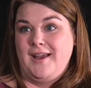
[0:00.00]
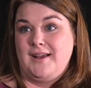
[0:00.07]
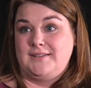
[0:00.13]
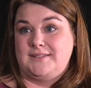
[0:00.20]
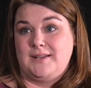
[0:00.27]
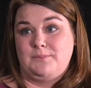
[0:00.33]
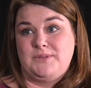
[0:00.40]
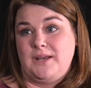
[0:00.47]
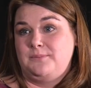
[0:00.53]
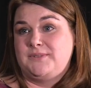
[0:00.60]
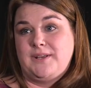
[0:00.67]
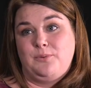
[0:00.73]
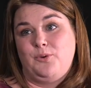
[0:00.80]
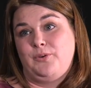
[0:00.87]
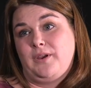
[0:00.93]
and sometimes
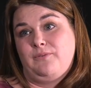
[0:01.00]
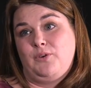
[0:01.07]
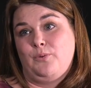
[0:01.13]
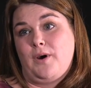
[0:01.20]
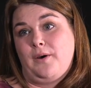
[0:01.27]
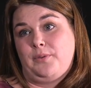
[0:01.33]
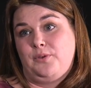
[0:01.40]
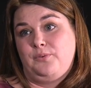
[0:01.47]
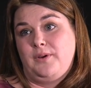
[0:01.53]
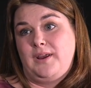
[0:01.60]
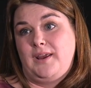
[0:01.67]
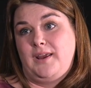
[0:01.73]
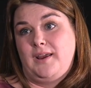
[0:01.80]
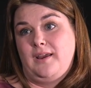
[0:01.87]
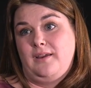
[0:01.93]
they will give you all
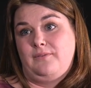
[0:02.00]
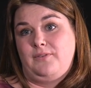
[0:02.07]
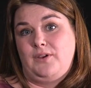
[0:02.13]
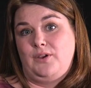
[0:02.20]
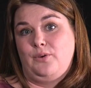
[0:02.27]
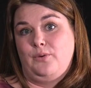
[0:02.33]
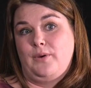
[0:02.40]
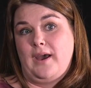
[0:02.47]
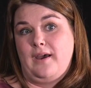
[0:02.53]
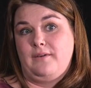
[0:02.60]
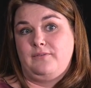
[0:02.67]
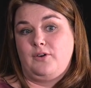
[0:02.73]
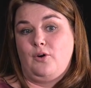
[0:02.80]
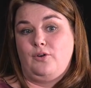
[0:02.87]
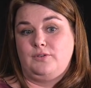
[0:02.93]
three if you
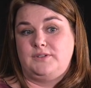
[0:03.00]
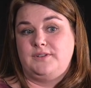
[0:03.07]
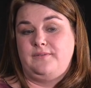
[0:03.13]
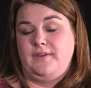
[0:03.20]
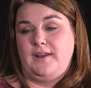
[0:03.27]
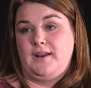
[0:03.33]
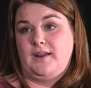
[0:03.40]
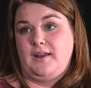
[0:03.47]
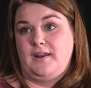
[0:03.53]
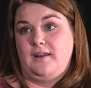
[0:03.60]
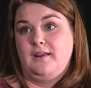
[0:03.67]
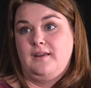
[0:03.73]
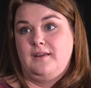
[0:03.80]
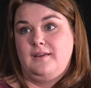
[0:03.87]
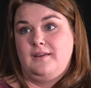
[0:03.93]
have cultivated
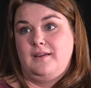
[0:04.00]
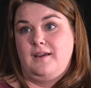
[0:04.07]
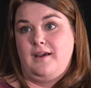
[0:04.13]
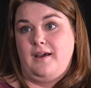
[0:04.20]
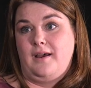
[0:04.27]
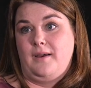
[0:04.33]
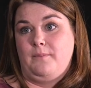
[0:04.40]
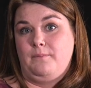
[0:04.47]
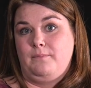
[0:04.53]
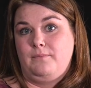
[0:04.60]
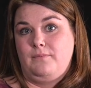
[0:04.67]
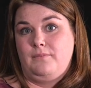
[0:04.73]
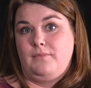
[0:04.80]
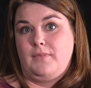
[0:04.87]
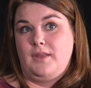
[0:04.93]

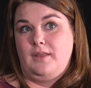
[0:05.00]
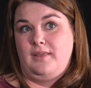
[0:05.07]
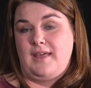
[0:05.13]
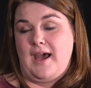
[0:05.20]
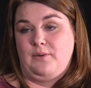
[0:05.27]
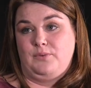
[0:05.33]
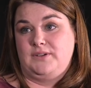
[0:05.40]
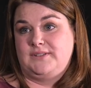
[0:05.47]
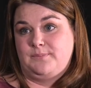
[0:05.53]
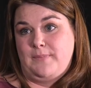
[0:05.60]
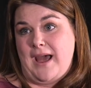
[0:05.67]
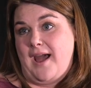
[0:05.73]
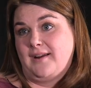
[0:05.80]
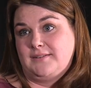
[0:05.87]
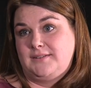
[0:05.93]
that
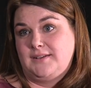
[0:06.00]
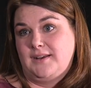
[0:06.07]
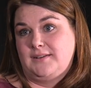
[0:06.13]
respect.